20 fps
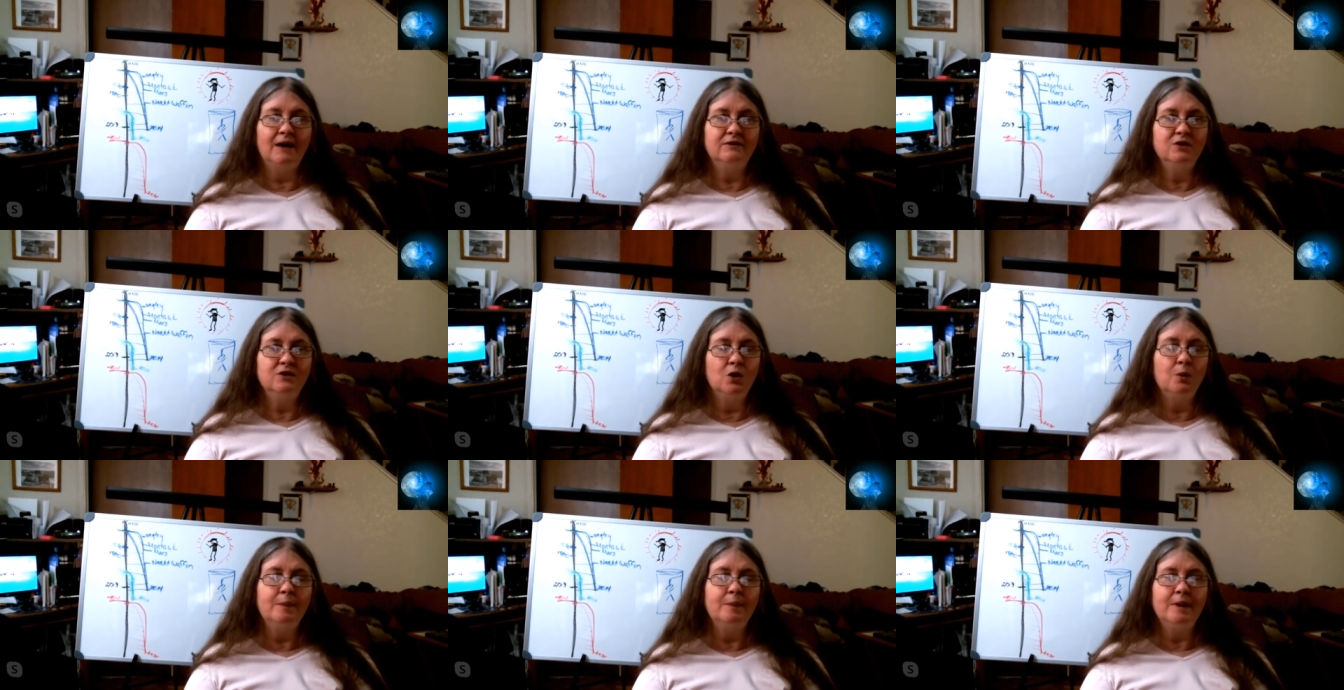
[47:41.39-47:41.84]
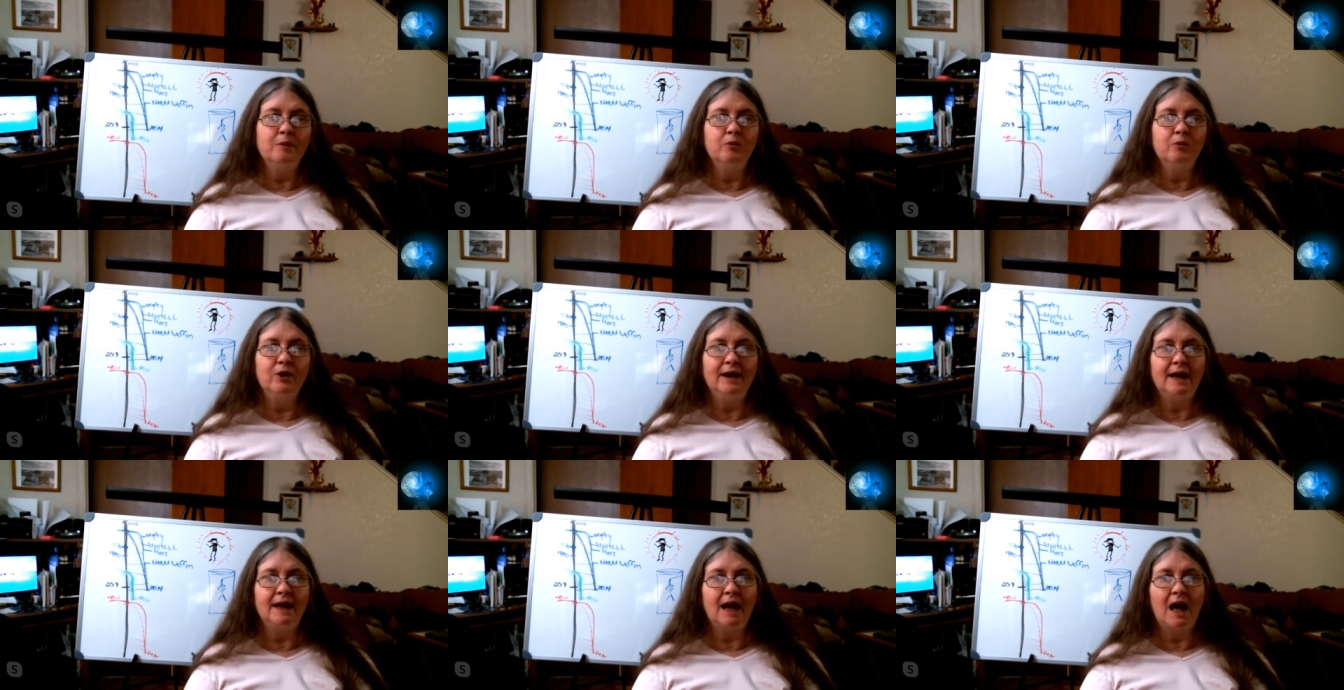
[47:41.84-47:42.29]
you have
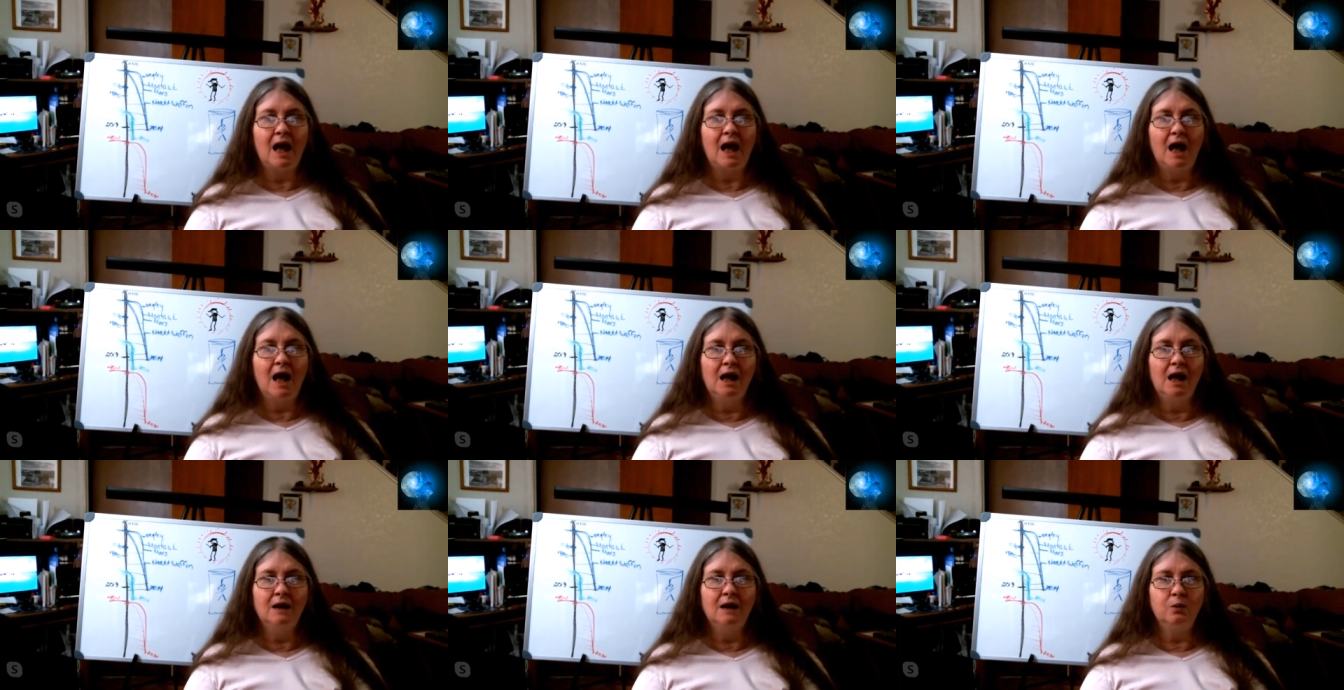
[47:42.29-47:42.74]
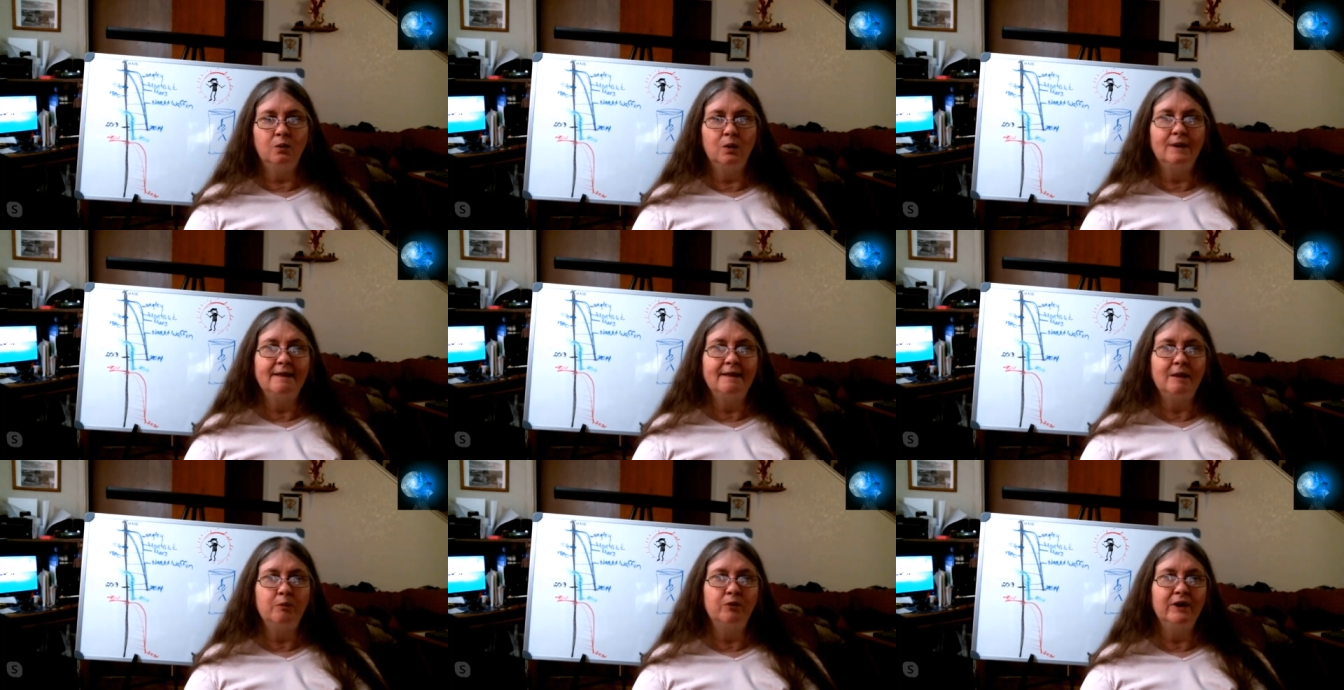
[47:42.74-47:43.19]
no memory,
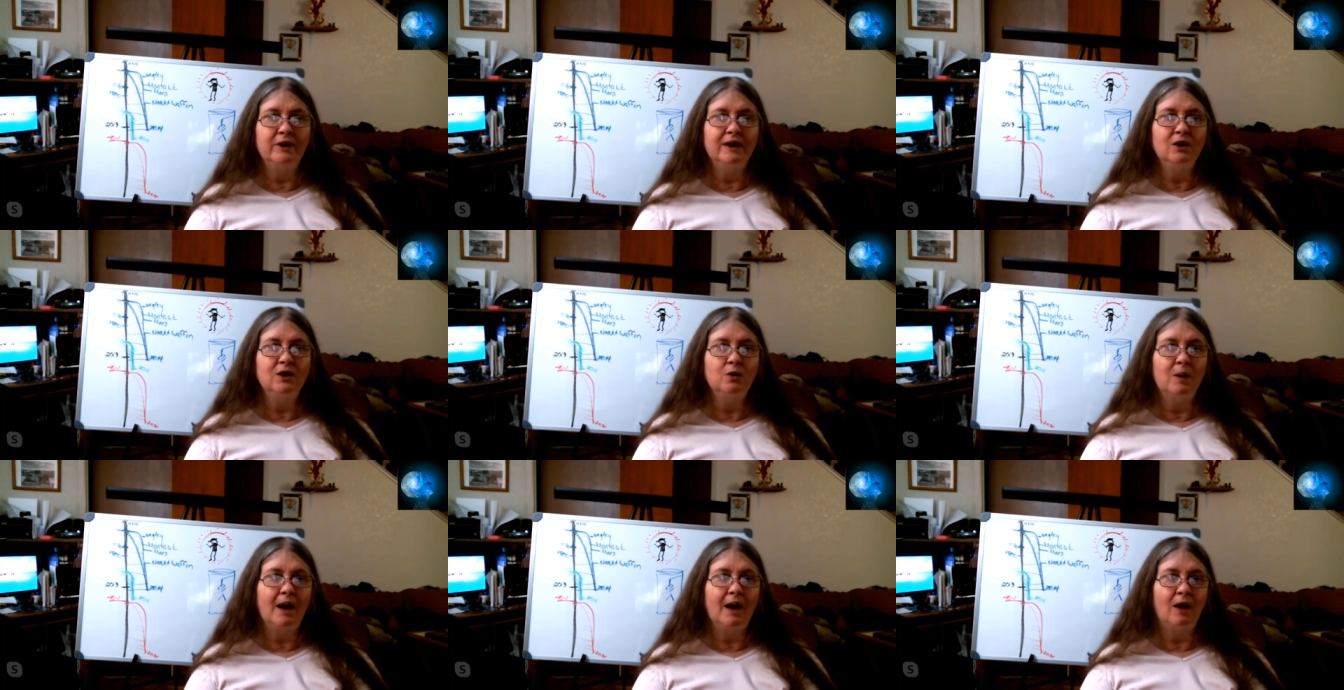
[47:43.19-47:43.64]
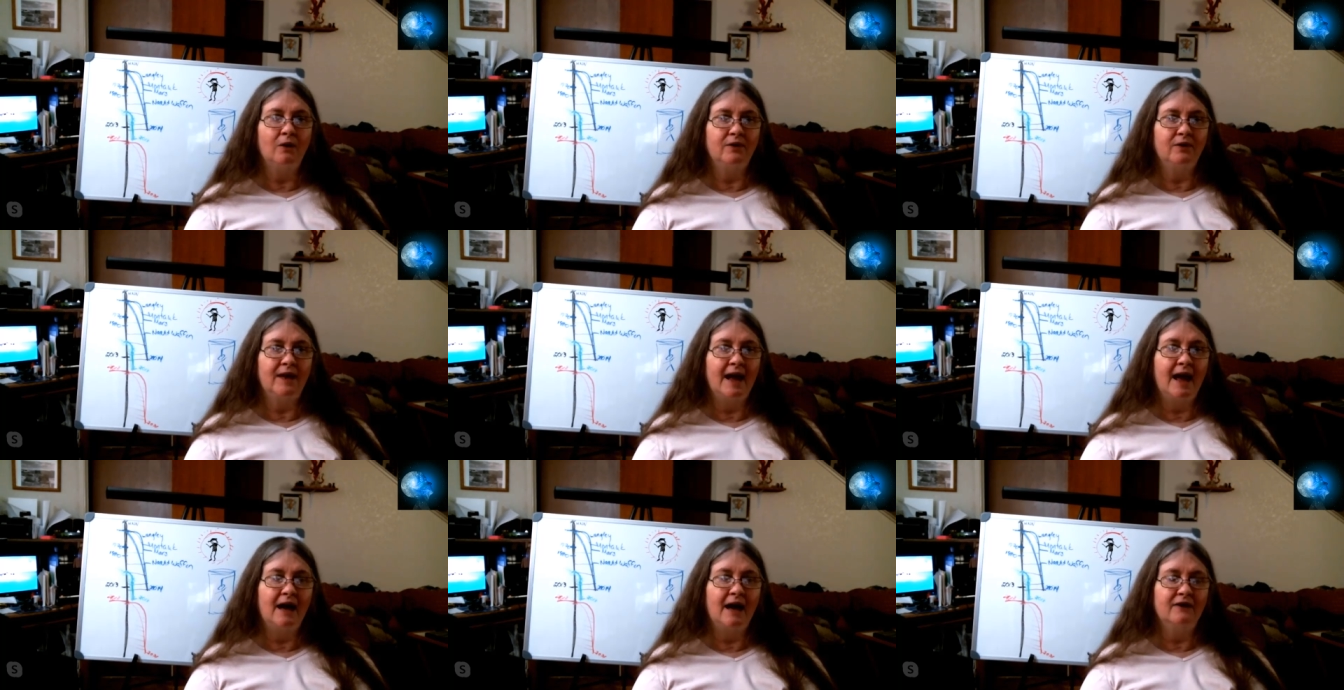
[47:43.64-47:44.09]
and when they bring
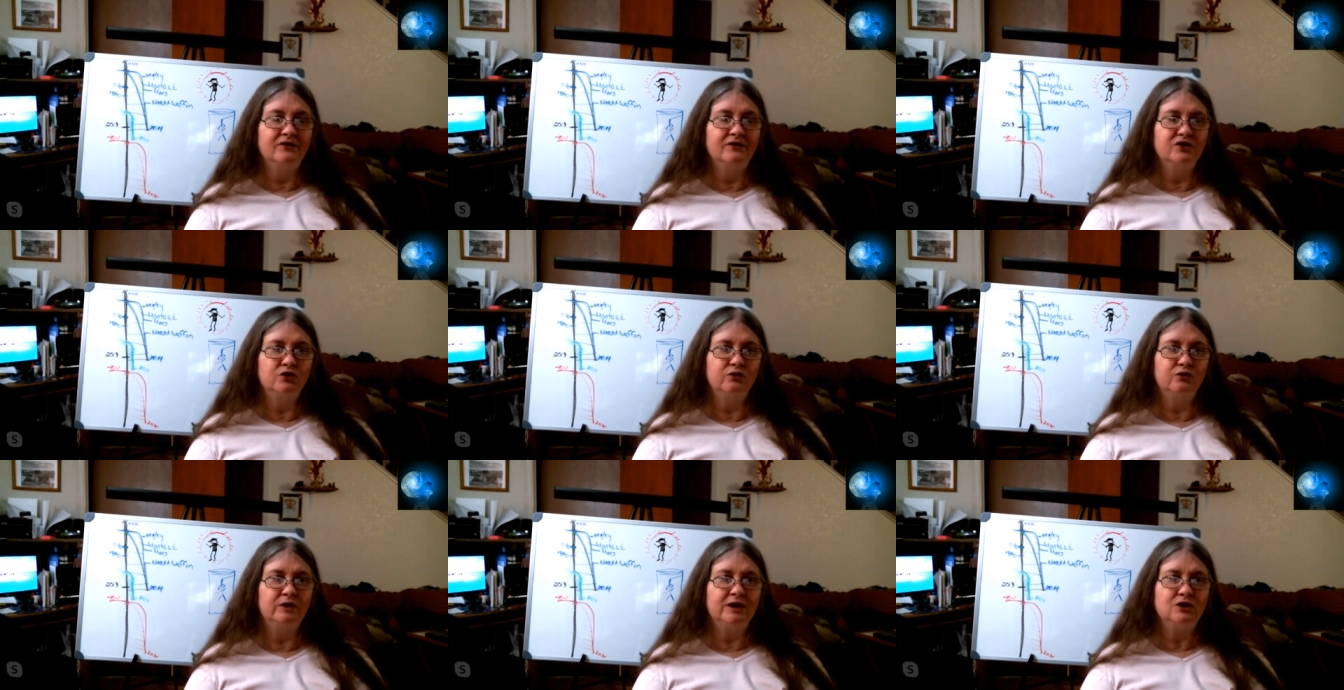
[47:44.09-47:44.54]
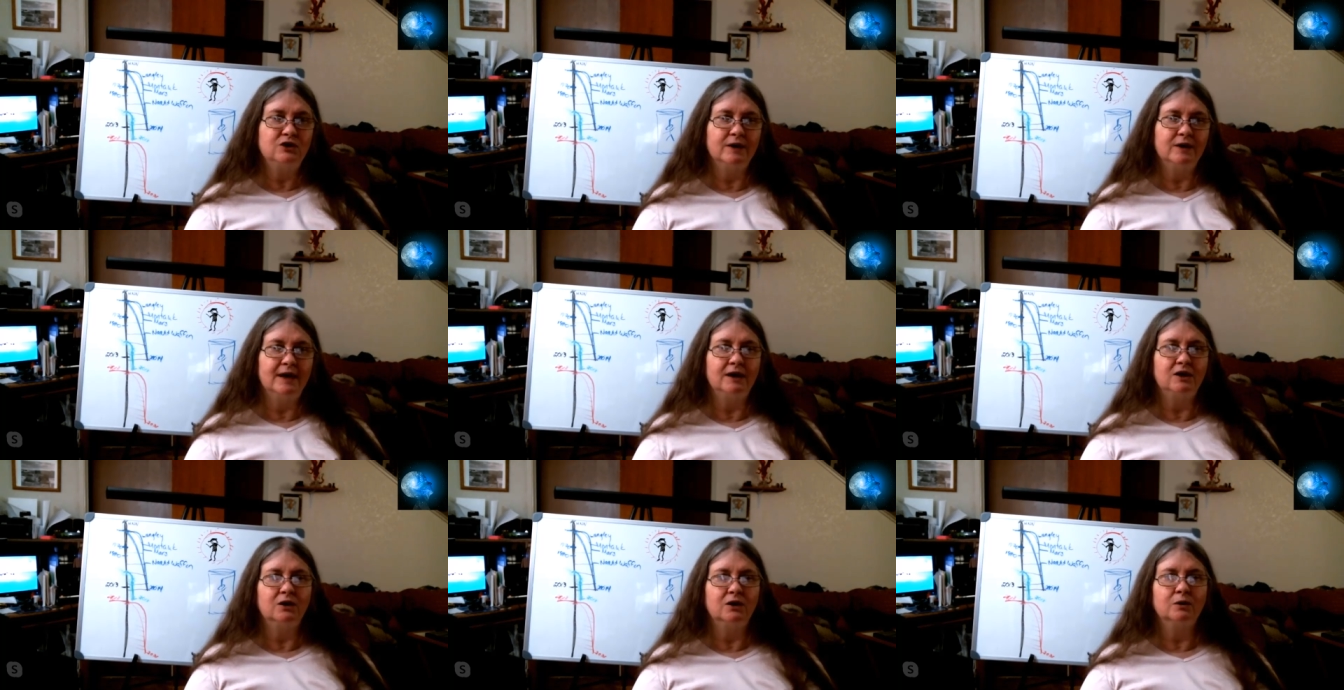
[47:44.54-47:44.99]
you out, they have
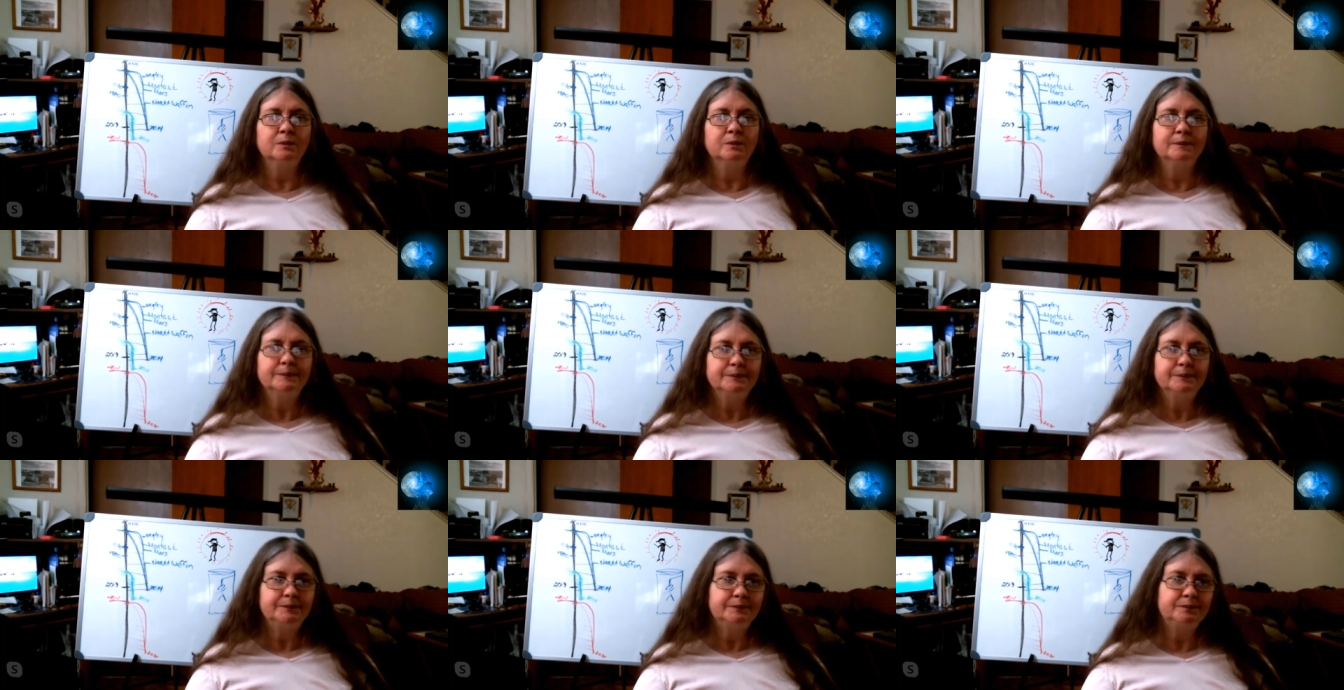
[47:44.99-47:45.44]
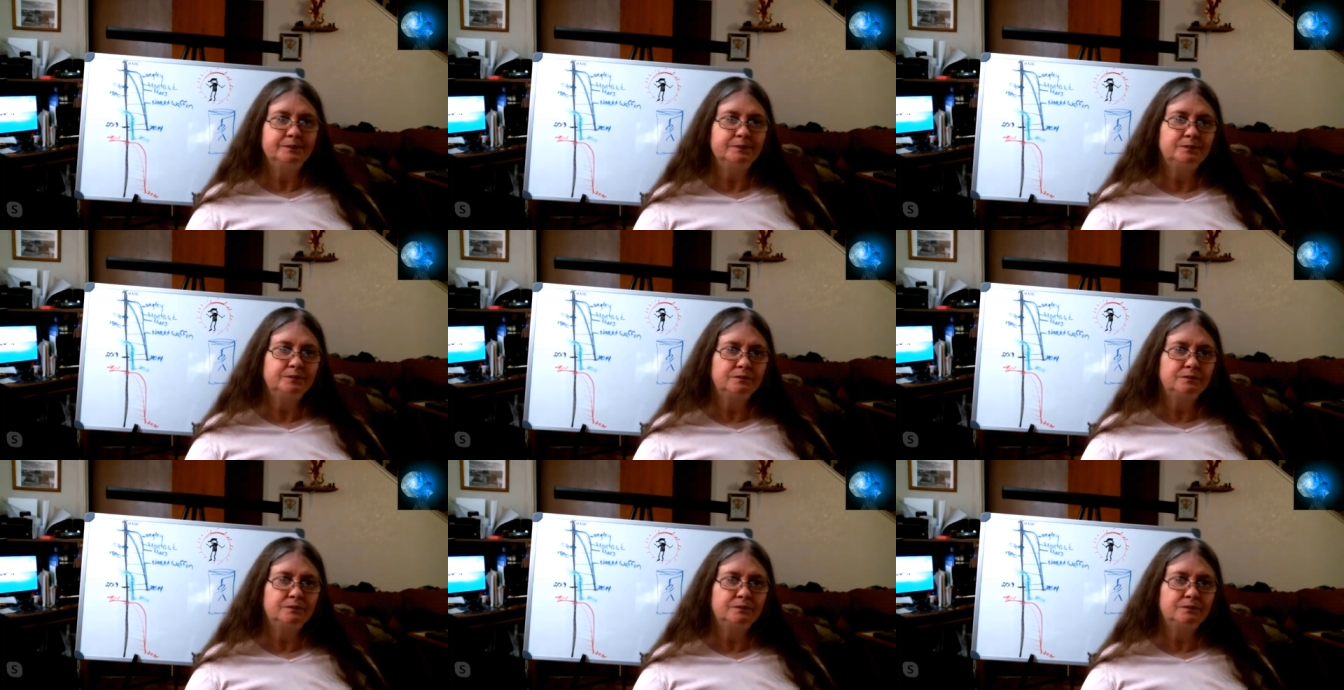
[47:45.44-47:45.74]
to retrain you.